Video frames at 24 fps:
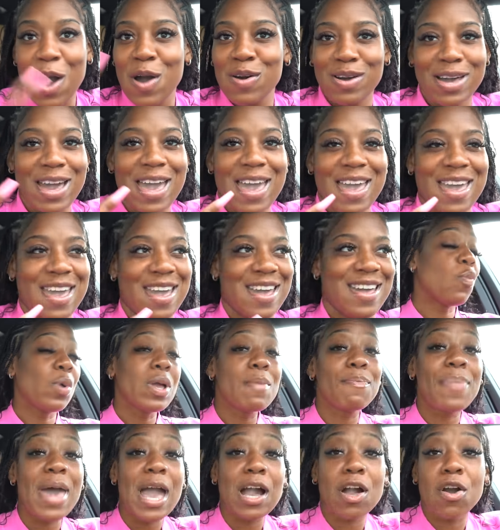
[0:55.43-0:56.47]
okay, we
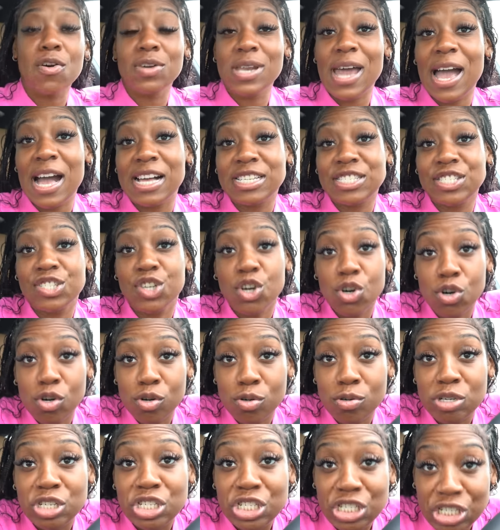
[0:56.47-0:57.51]
back on our
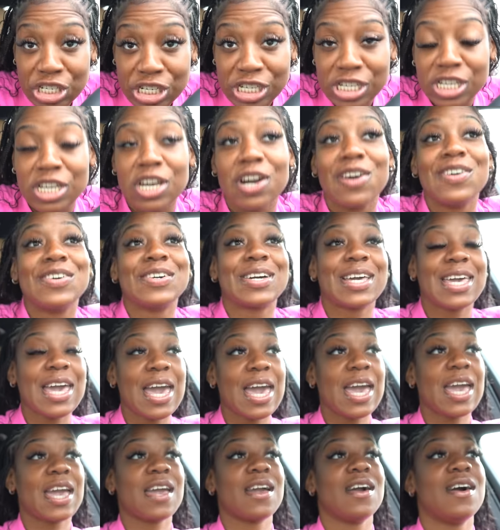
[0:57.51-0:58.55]
school shit,
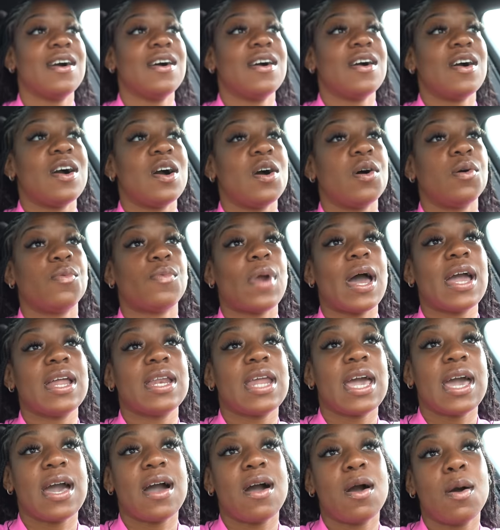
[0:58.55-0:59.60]
okay? Um, right
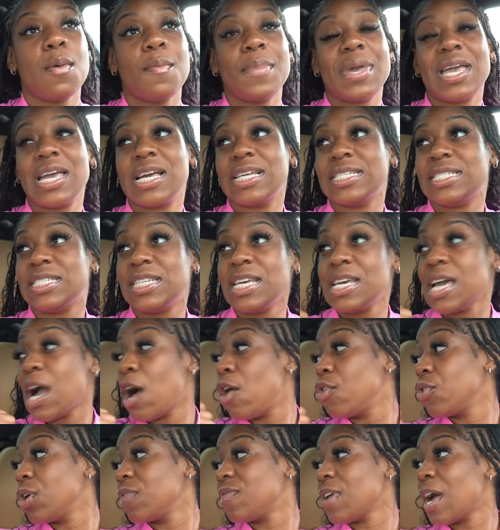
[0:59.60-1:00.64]
now, me and Z, I
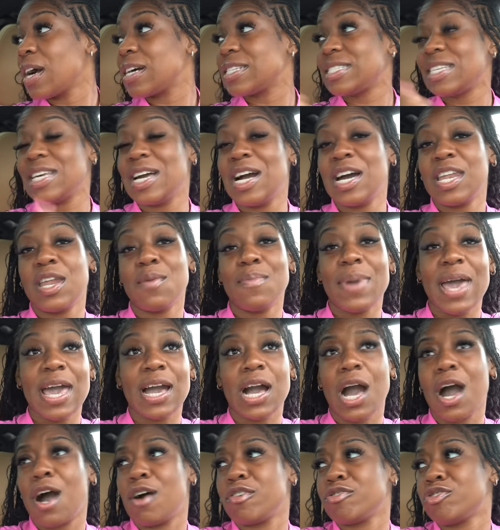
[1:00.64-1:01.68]
don't know if y'all can see her in the
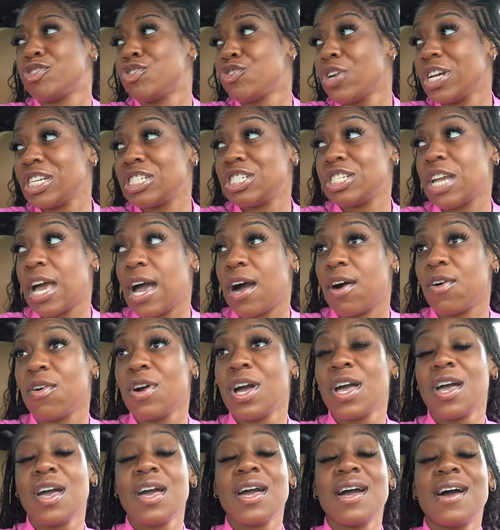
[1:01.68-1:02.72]
back all stretched out.
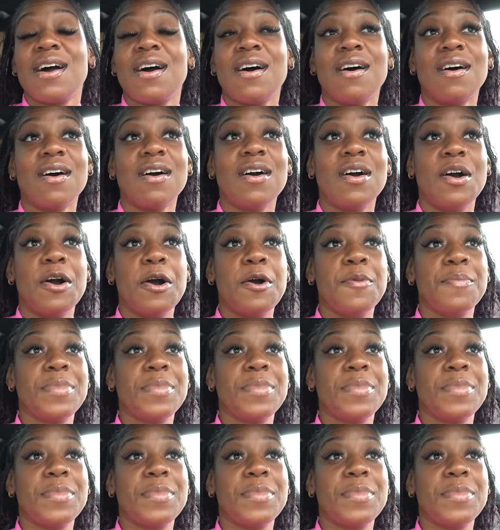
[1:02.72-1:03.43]
Uh,